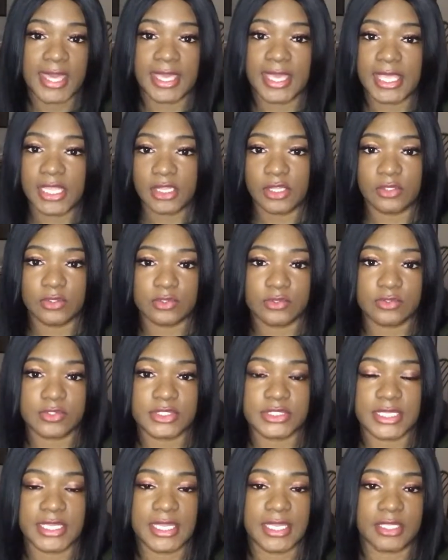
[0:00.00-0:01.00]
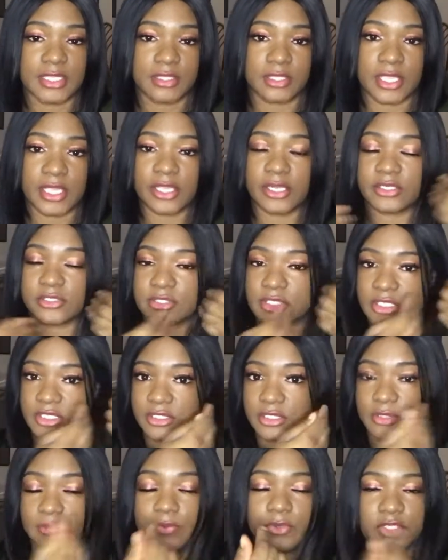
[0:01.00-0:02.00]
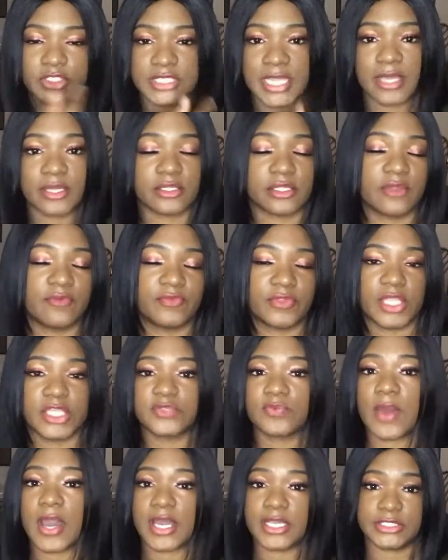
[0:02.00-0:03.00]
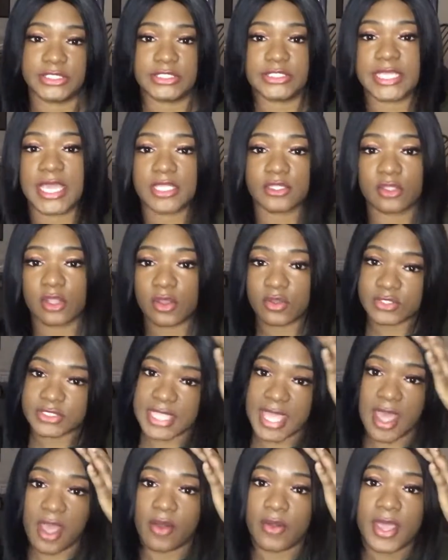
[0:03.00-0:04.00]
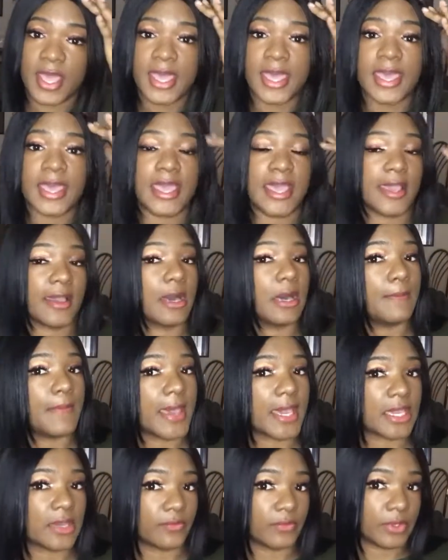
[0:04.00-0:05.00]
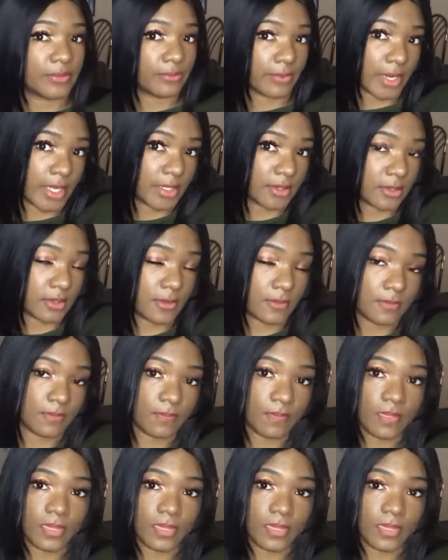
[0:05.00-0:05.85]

get loose and hair starts to push out and everything. So I can just take those down and go back and rebraid them.